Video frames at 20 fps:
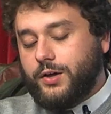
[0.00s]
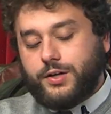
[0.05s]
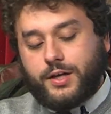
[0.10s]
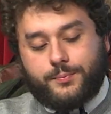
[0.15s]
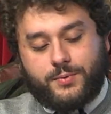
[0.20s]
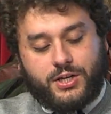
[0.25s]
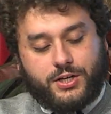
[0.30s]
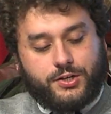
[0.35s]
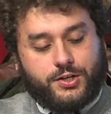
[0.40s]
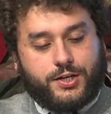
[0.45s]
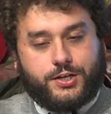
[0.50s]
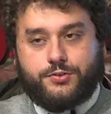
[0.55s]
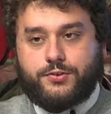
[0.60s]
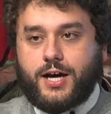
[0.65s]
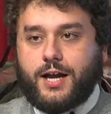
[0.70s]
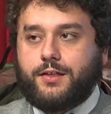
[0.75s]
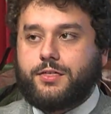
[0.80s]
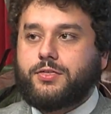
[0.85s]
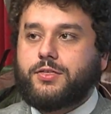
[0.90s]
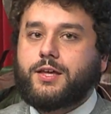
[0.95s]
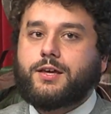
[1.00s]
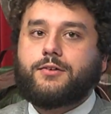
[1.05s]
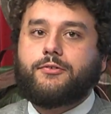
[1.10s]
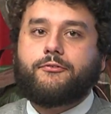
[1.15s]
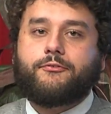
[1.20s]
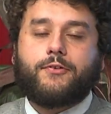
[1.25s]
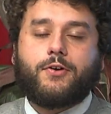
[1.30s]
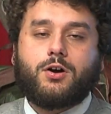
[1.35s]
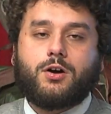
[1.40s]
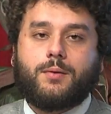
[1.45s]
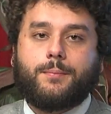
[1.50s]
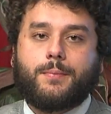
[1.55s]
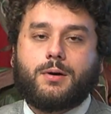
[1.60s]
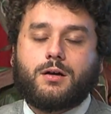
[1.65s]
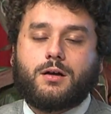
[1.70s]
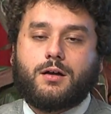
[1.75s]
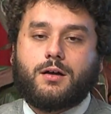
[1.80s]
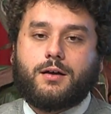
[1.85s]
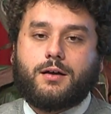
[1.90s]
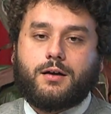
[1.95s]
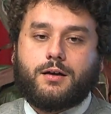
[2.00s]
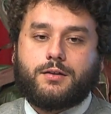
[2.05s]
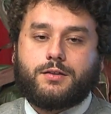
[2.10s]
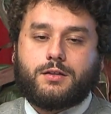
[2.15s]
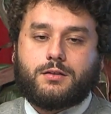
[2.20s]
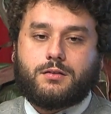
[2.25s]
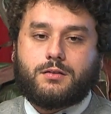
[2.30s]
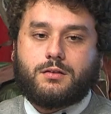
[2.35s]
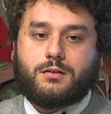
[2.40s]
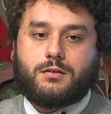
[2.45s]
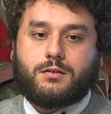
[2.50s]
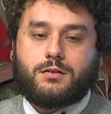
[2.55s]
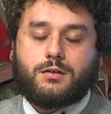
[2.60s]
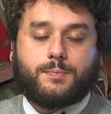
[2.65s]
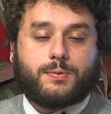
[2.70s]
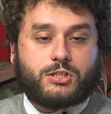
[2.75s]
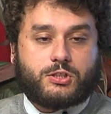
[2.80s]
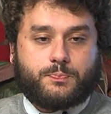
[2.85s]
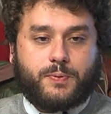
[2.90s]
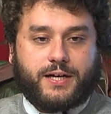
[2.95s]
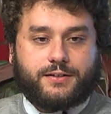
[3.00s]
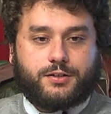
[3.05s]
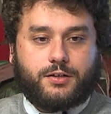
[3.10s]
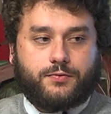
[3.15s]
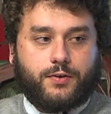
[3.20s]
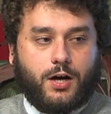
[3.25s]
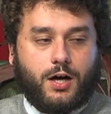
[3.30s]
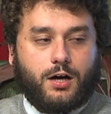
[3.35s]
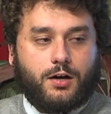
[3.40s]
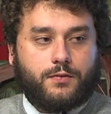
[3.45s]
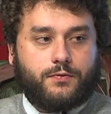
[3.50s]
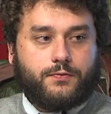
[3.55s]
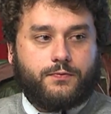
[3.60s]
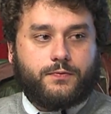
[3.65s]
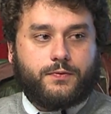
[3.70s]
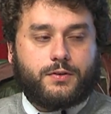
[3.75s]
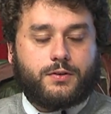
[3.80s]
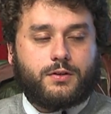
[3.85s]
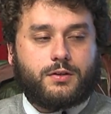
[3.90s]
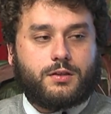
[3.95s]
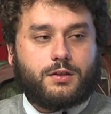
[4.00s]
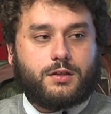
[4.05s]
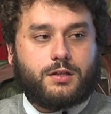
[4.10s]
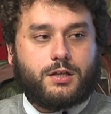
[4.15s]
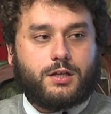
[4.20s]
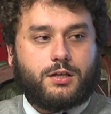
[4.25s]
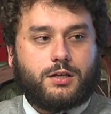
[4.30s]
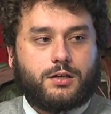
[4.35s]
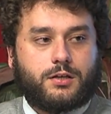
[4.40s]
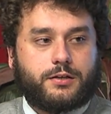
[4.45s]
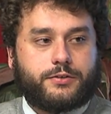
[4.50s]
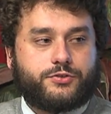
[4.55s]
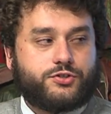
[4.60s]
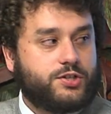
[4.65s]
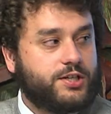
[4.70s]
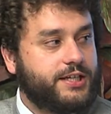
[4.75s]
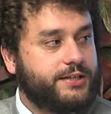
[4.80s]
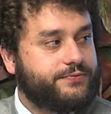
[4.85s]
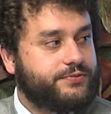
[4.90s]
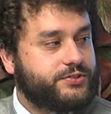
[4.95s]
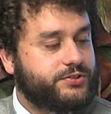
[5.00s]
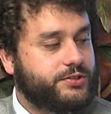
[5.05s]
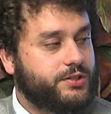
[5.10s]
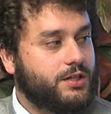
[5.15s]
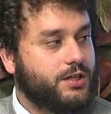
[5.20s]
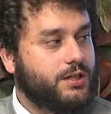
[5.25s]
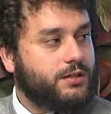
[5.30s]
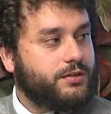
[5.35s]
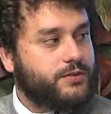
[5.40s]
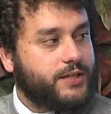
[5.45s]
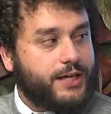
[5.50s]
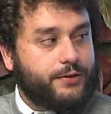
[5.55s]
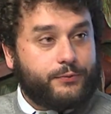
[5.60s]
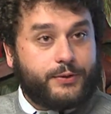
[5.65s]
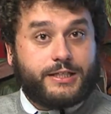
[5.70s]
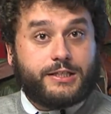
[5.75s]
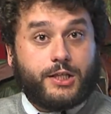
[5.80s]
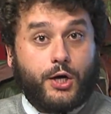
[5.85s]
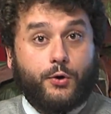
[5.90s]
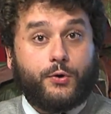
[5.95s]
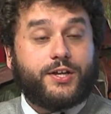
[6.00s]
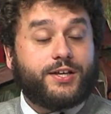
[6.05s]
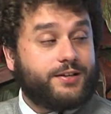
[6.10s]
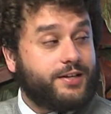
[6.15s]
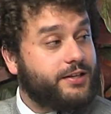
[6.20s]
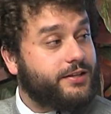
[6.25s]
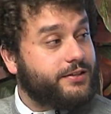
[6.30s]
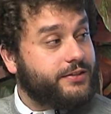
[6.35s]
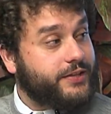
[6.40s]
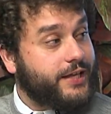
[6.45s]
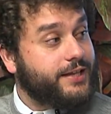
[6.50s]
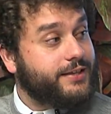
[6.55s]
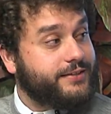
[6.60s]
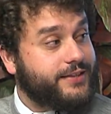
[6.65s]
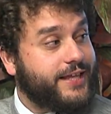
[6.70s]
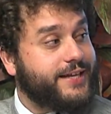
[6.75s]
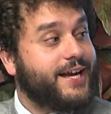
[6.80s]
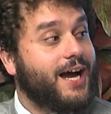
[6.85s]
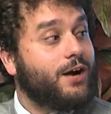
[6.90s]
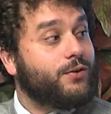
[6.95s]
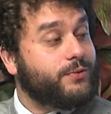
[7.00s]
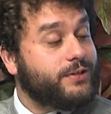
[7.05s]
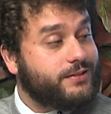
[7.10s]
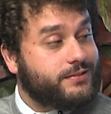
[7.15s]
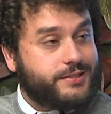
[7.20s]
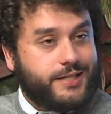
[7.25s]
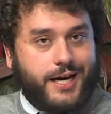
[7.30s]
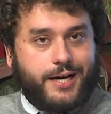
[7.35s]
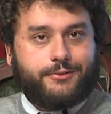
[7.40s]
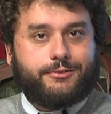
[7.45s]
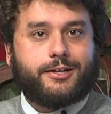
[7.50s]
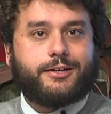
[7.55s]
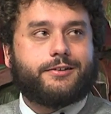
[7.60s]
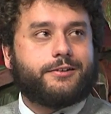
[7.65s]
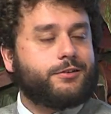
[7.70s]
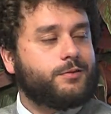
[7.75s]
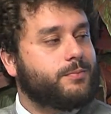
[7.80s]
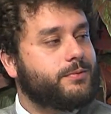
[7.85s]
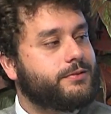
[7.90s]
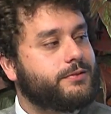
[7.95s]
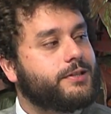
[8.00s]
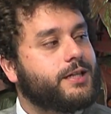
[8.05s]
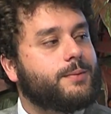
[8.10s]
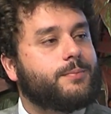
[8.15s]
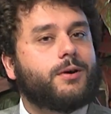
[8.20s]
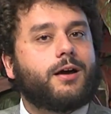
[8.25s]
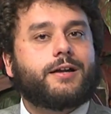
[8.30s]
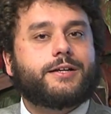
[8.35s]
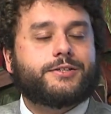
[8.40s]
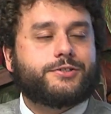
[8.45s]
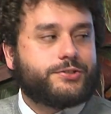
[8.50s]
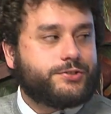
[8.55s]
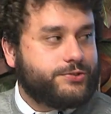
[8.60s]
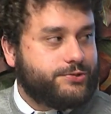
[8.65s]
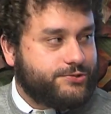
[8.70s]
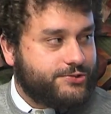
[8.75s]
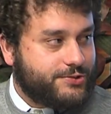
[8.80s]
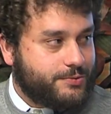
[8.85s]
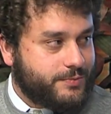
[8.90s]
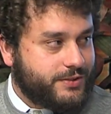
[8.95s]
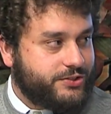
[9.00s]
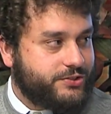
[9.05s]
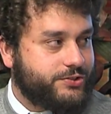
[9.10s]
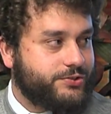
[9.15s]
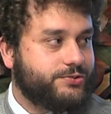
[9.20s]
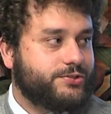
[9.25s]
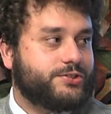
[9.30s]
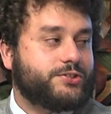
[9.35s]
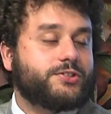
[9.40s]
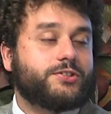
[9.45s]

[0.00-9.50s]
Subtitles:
I mean, and you got to think from the perspective of the Chiefs. They reloaded. They got rid of Tyreek Hill, but then they brought in Juju Smith-Schuster.